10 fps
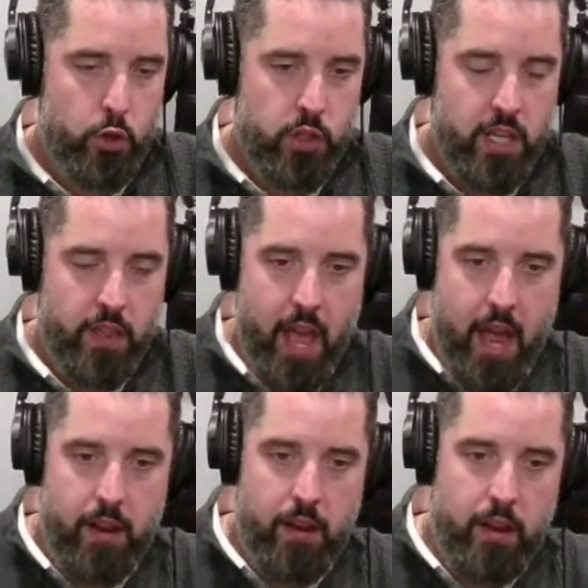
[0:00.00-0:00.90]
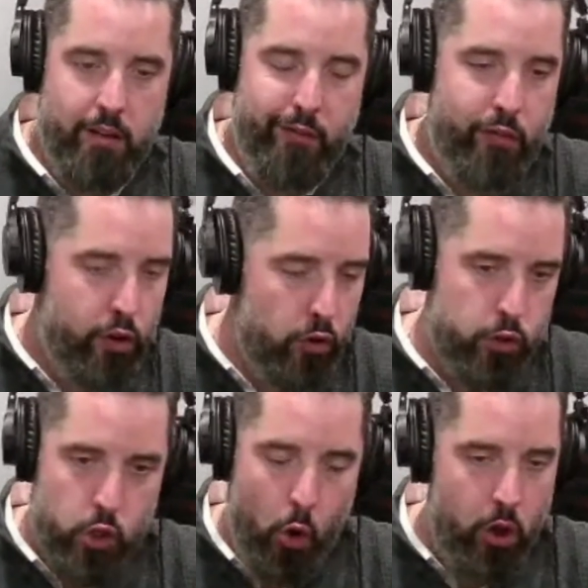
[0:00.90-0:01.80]
So you see that
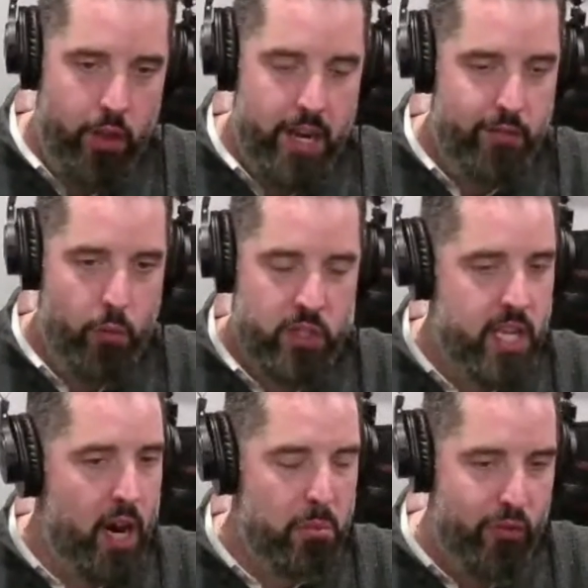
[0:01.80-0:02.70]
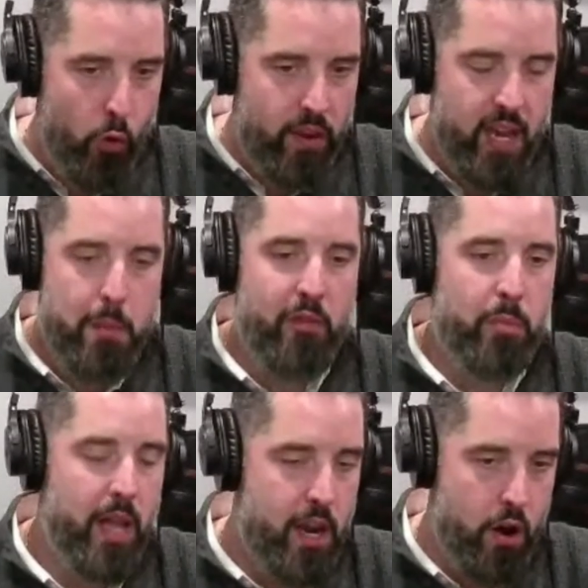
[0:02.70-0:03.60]
fertile soil that even was there before the
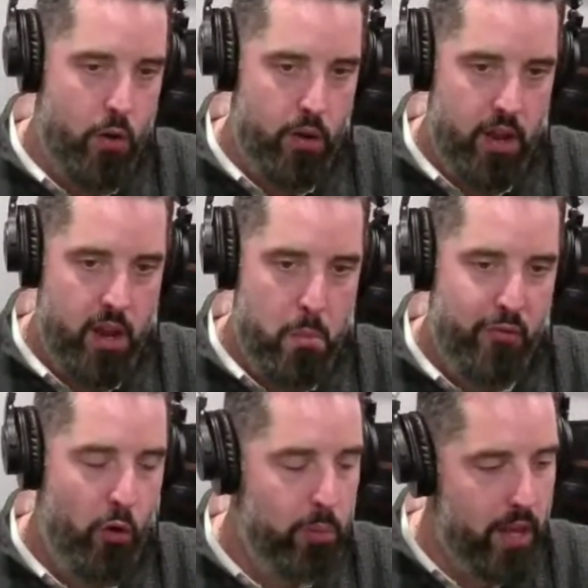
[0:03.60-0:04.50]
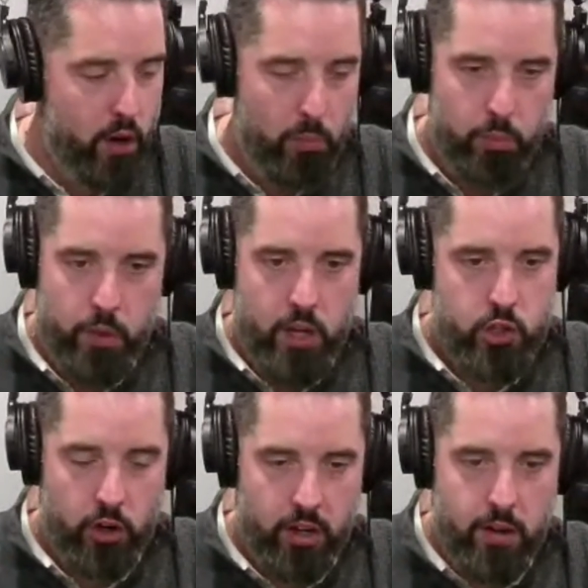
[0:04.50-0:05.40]
time of Plato, before Plato
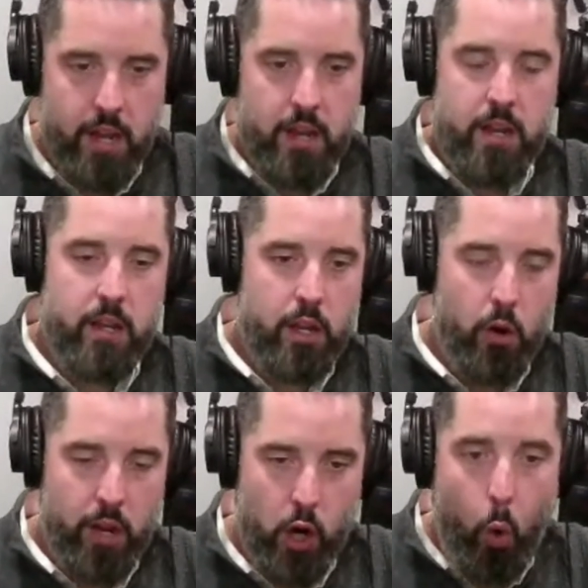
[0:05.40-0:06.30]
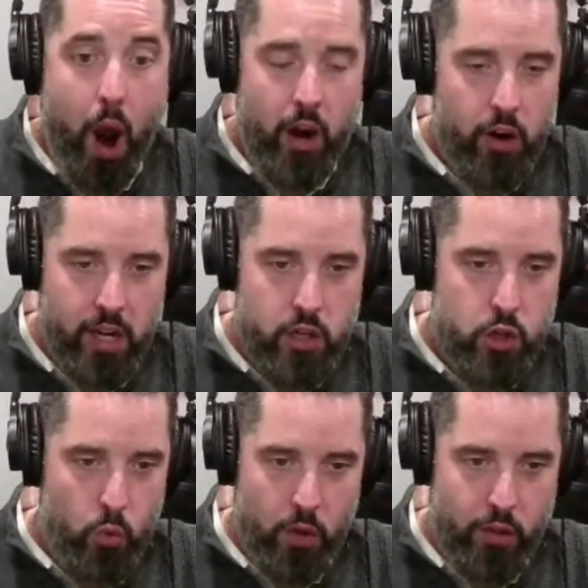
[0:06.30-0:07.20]
started, inquiring
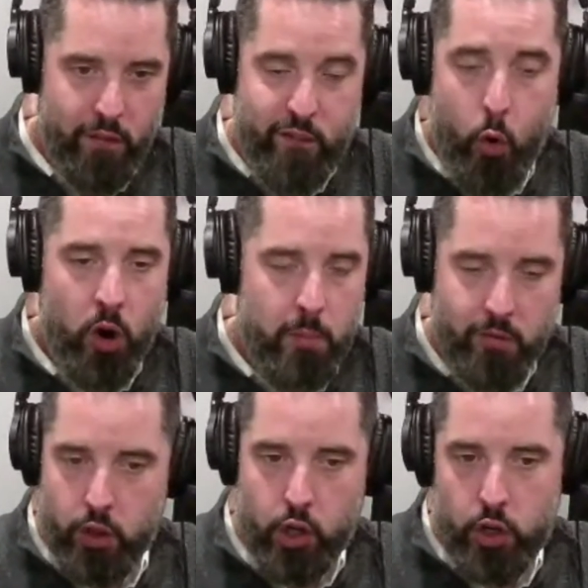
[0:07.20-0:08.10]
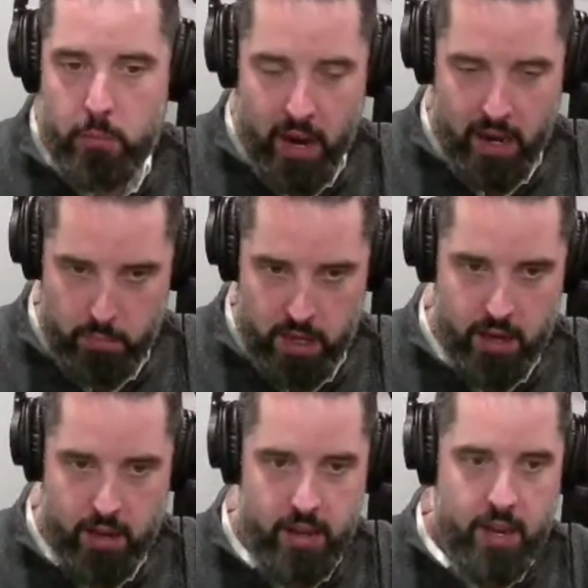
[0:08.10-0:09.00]
into what the form of the good might
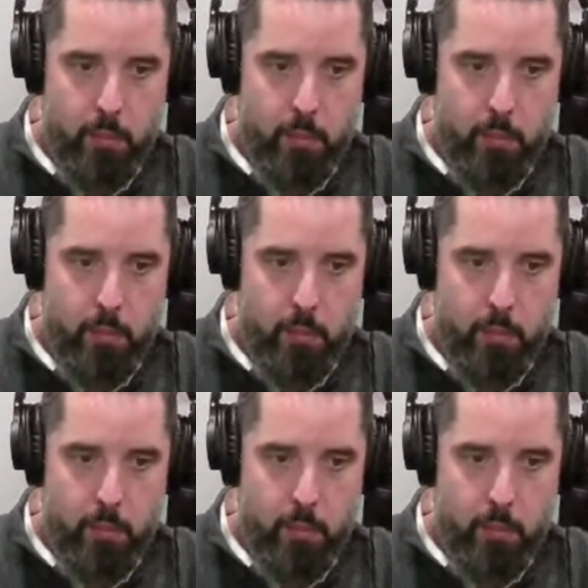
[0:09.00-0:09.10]
be.